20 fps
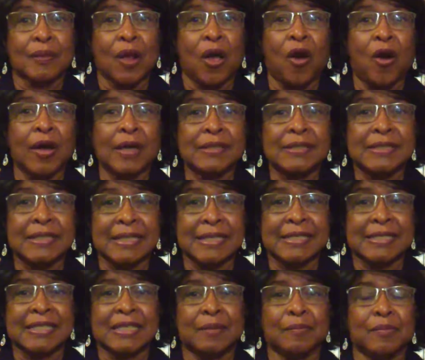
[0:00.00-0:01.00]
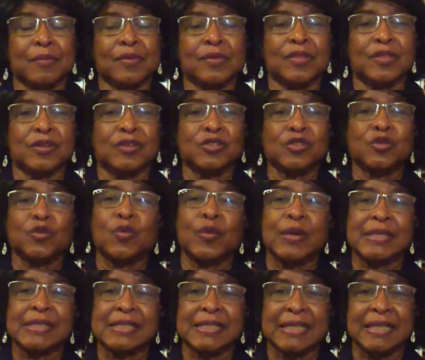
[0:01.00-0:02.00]
on December the
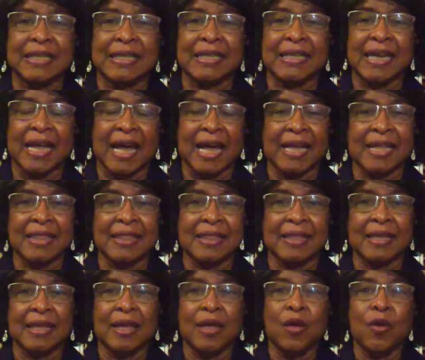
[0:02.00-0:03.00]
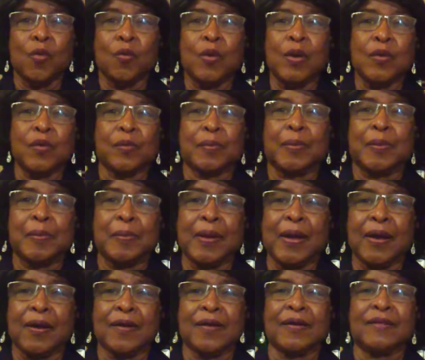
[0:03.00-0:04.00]
29th. We were
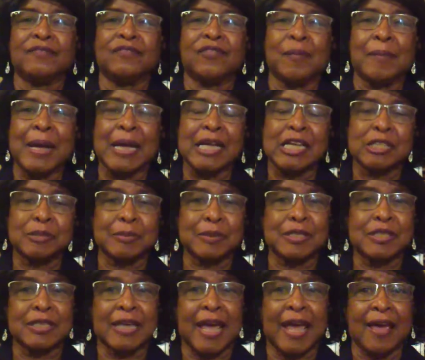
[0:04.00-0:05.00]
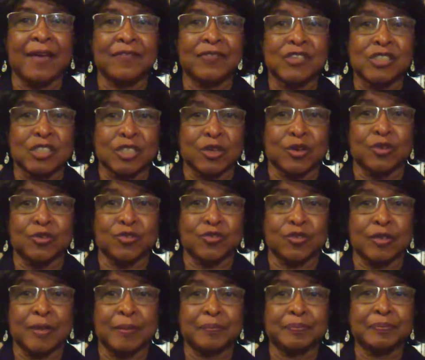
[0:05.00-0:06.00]
preparing for my husband to have
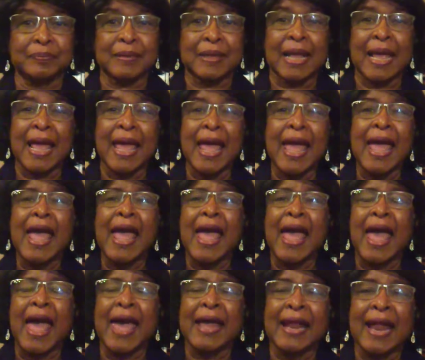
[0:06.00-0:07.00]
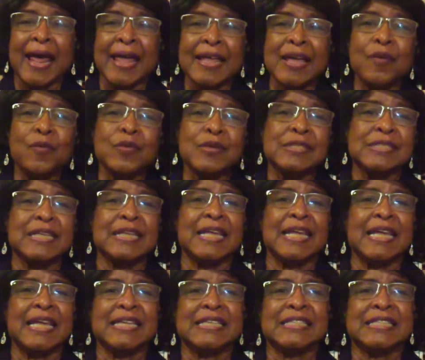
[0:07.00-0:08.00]
surgery. And it was
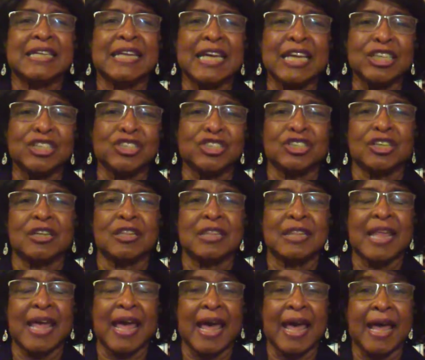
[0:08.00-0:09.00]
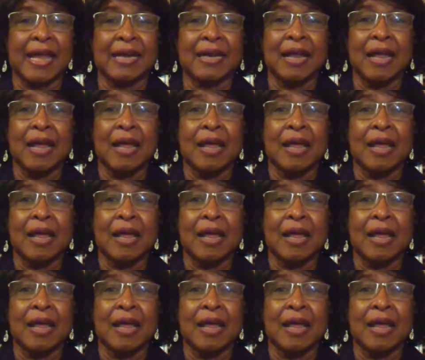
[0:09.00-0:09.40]
the intention that